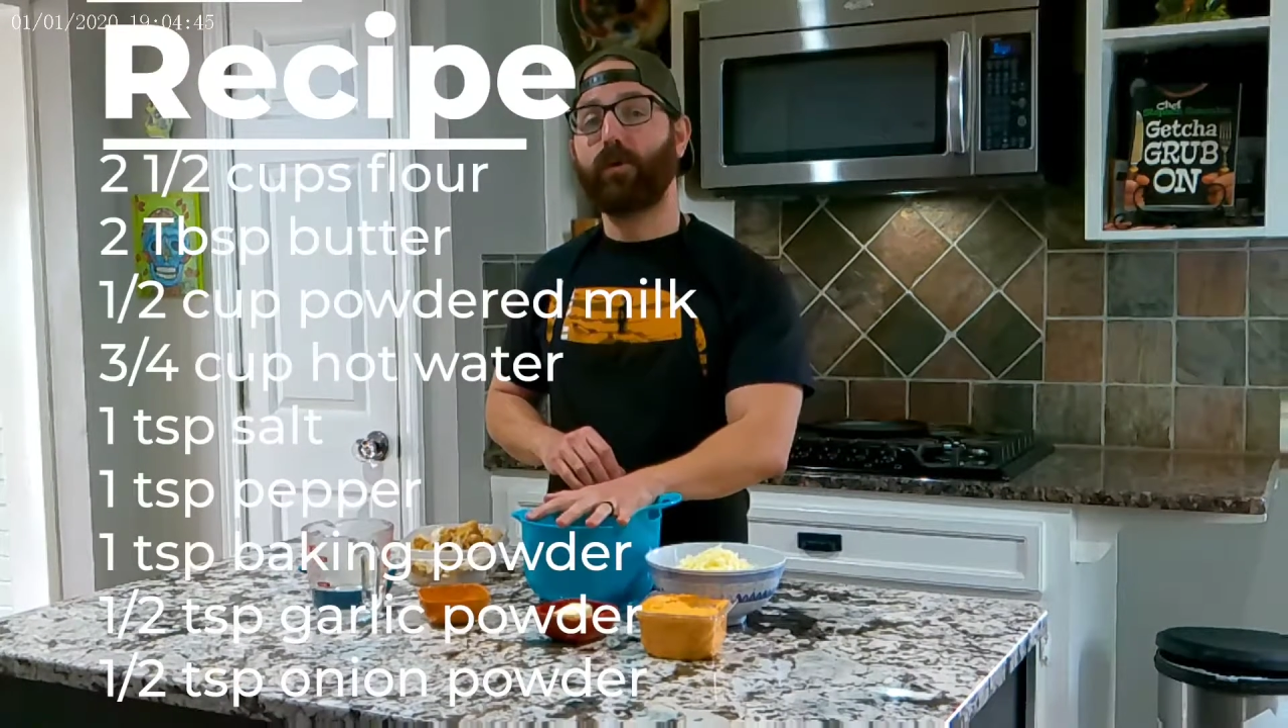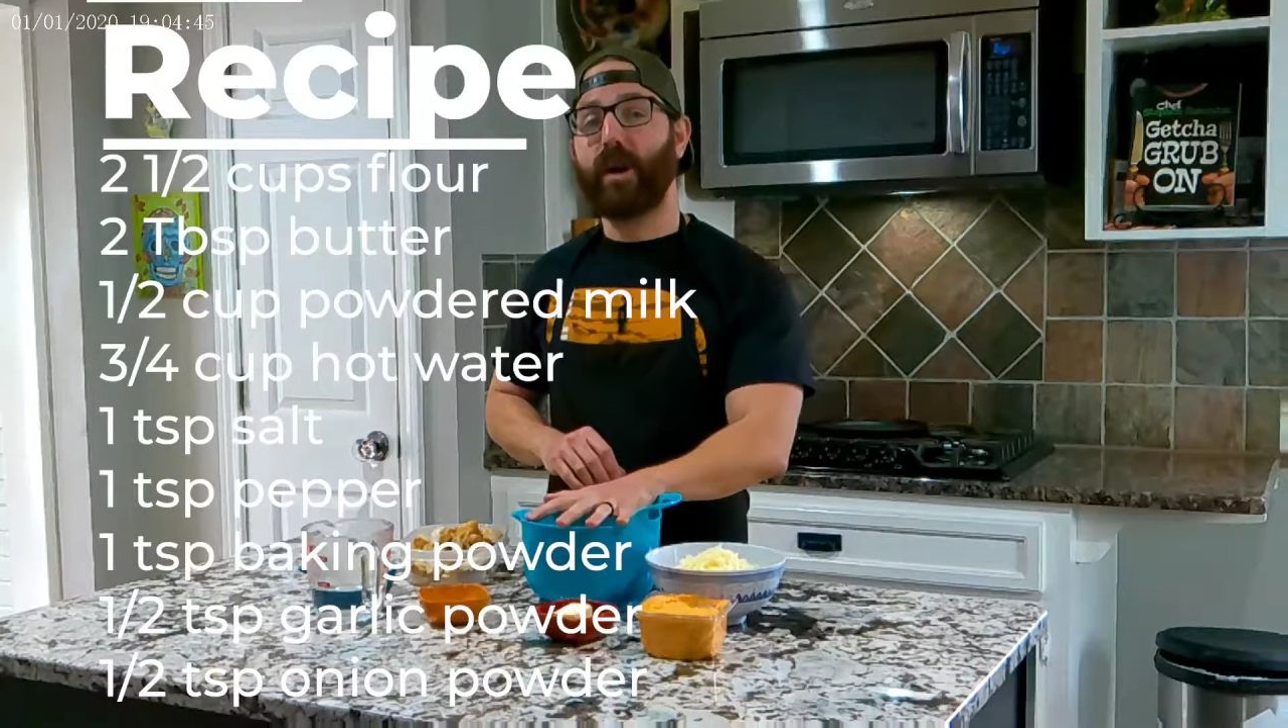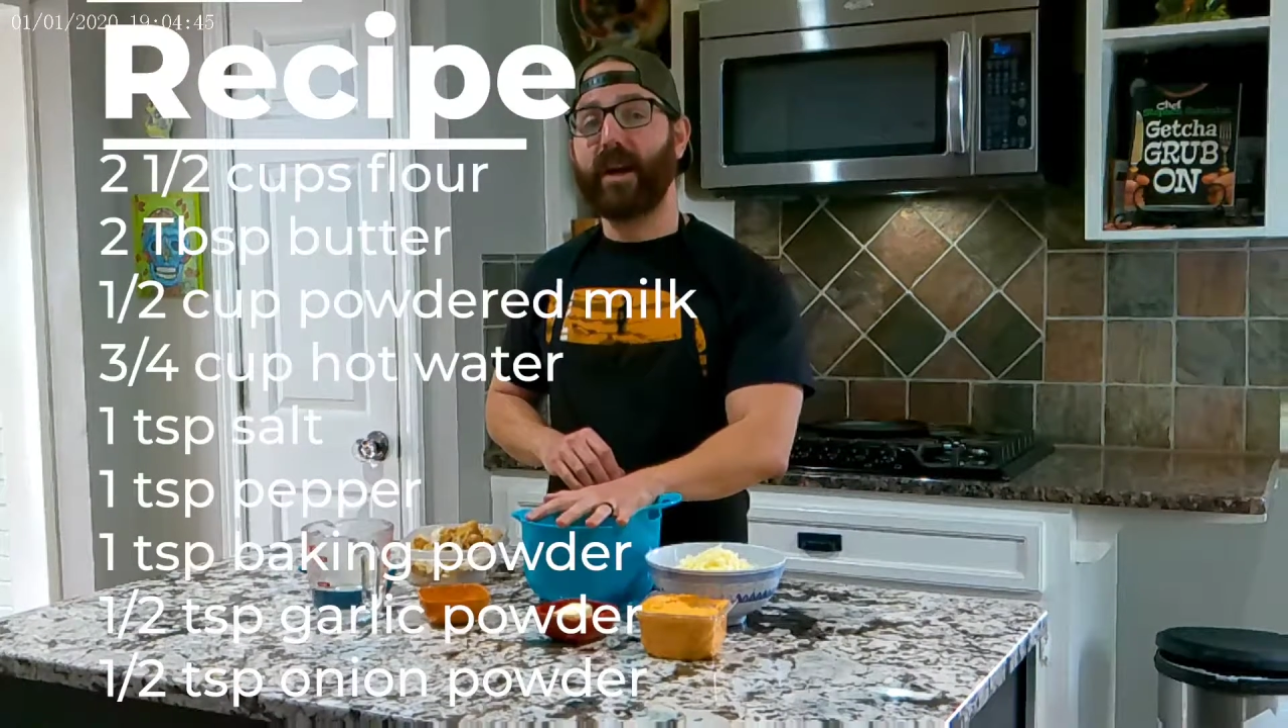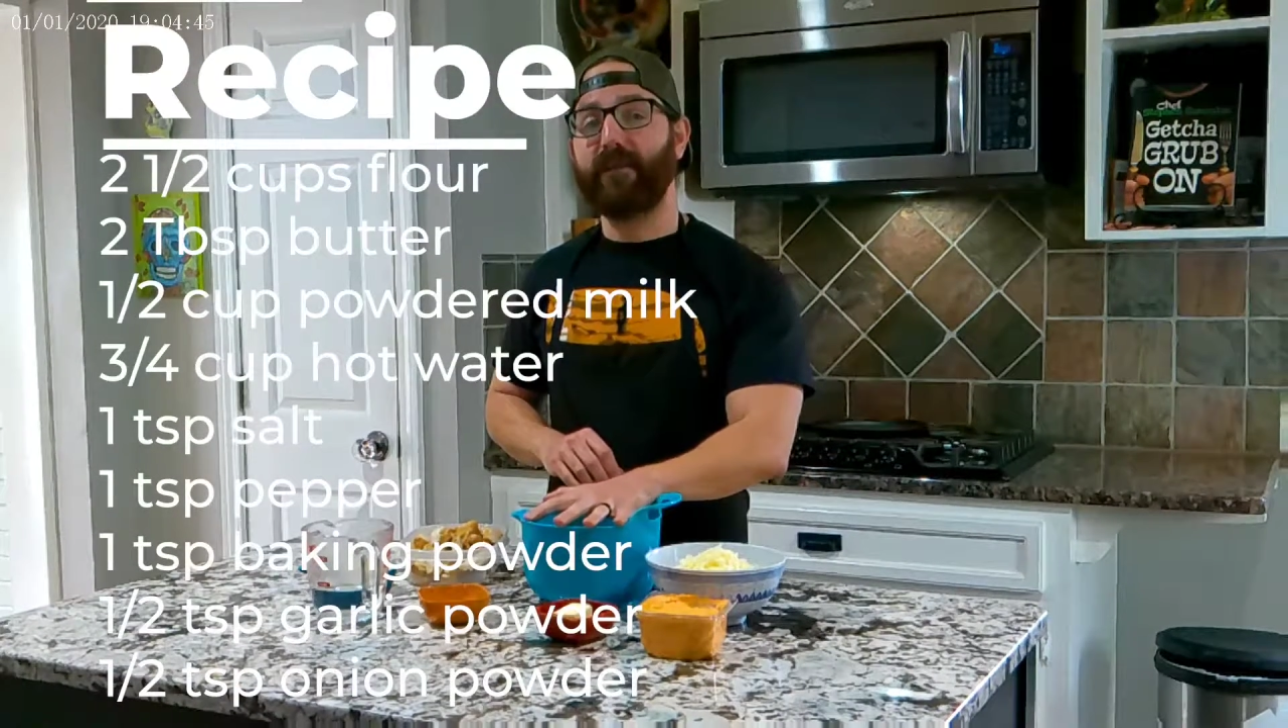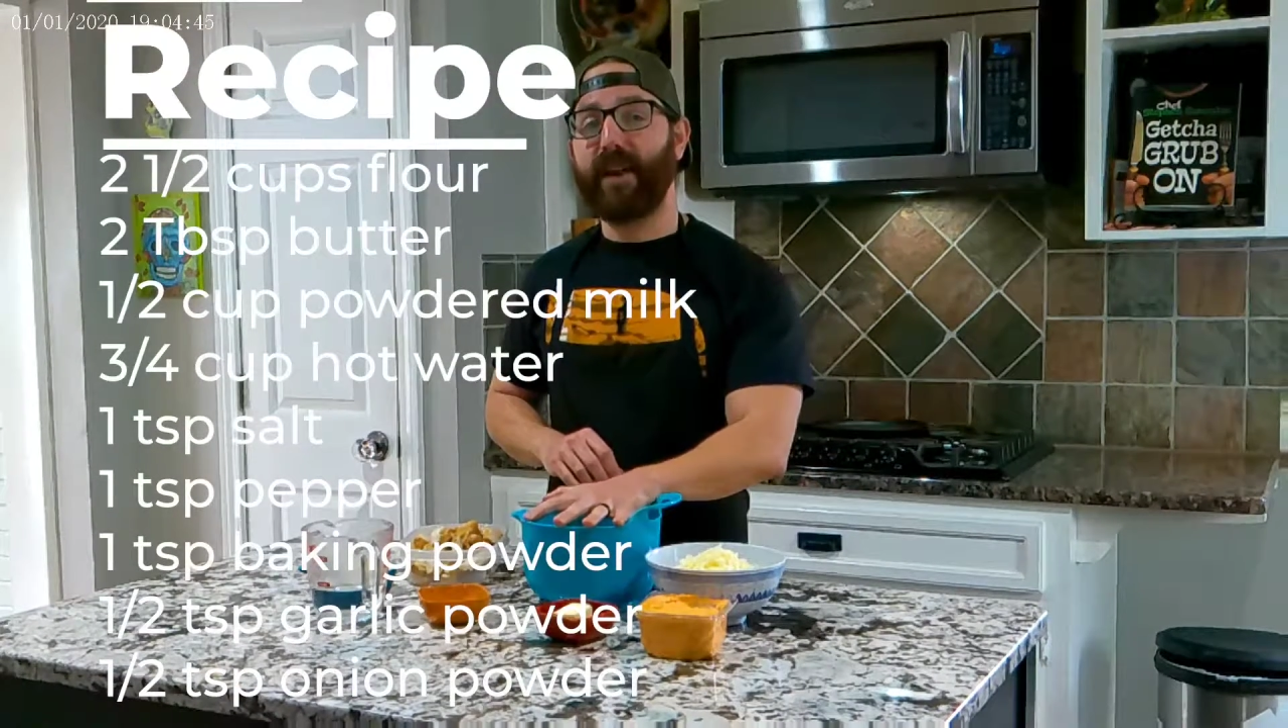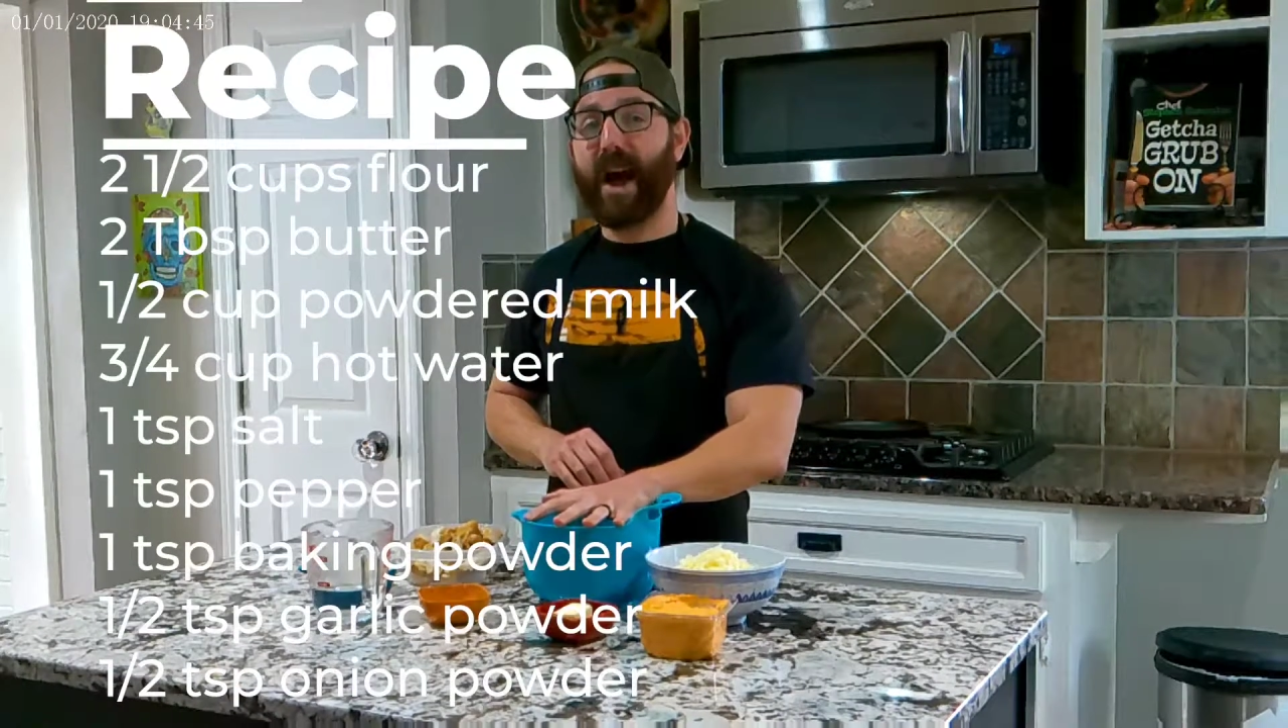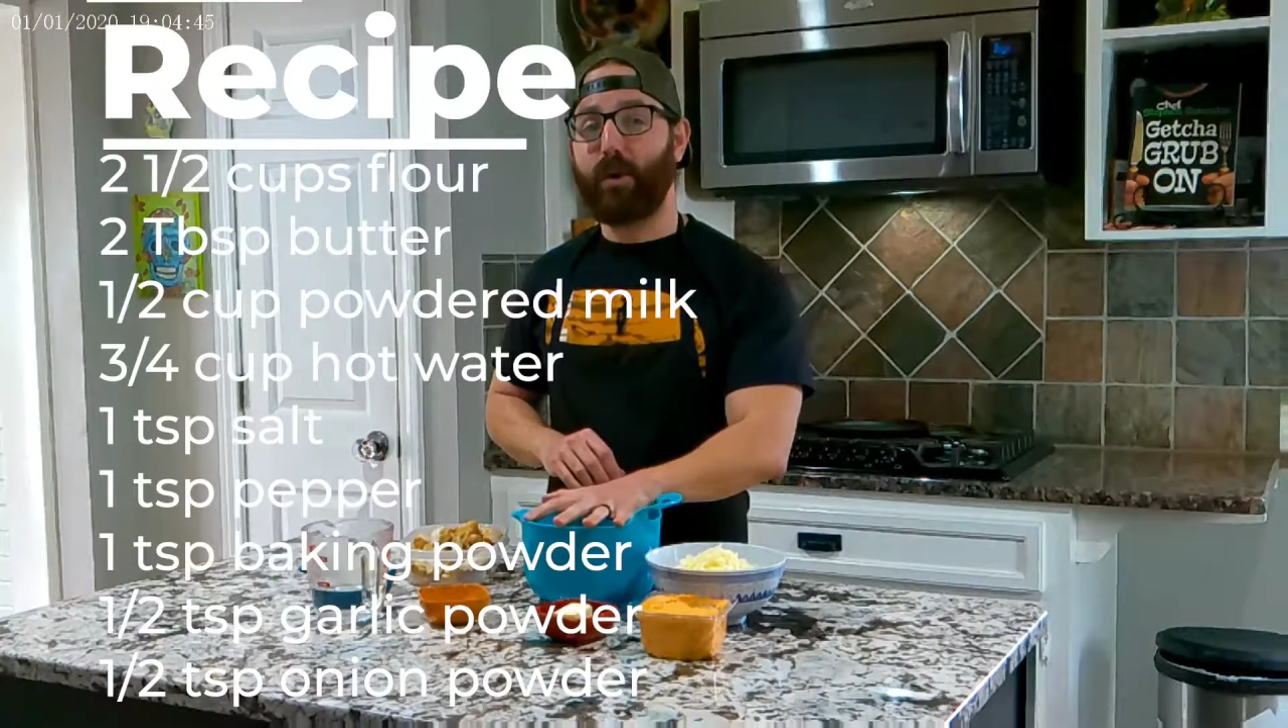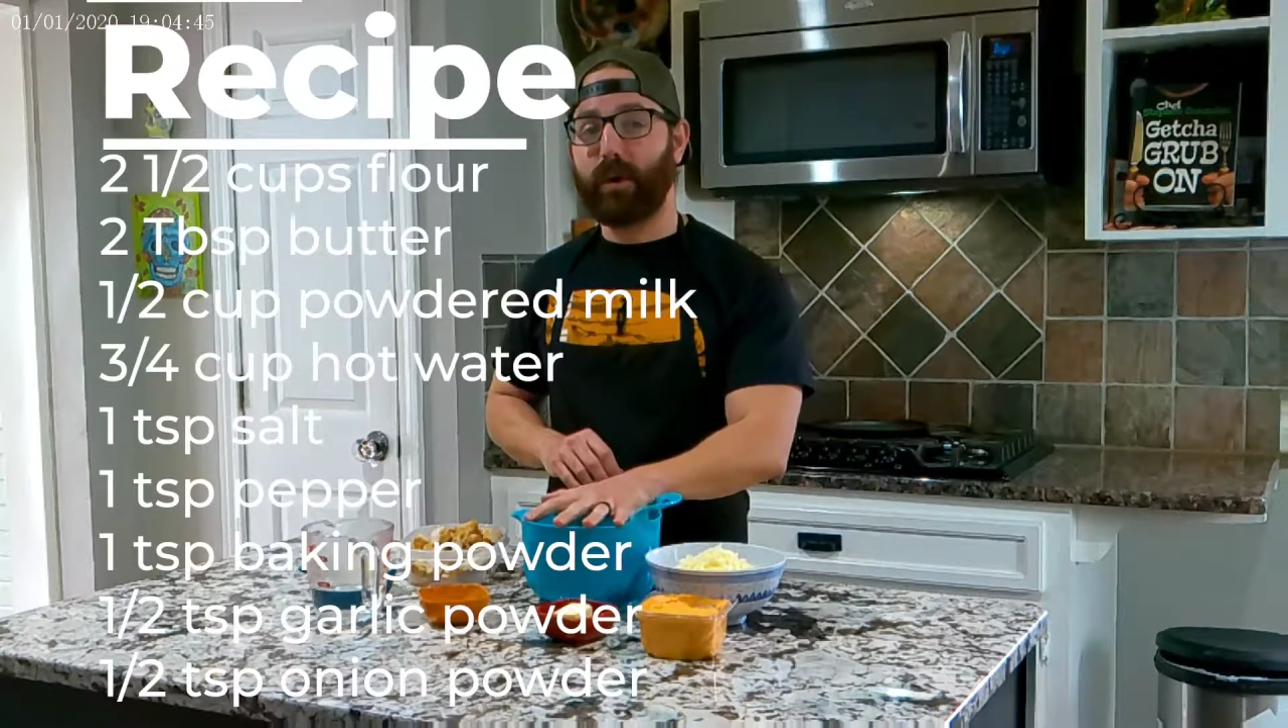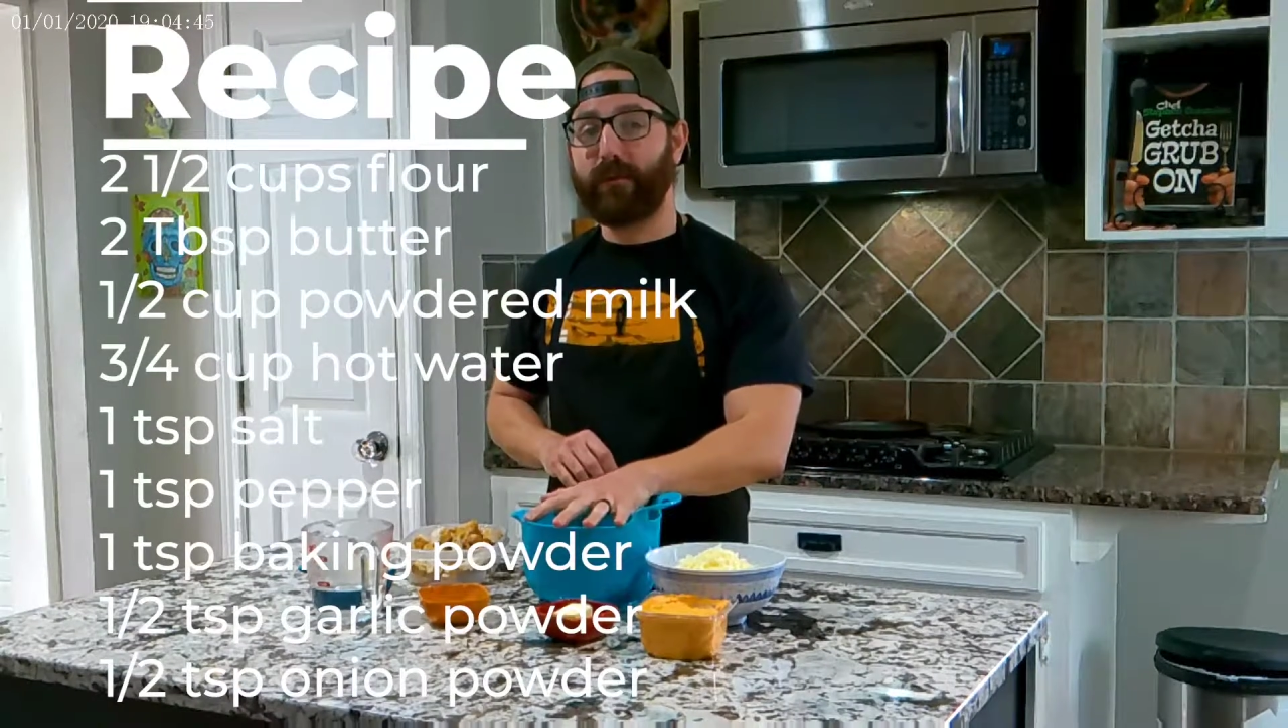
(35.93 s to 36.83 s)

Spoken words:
grain flour.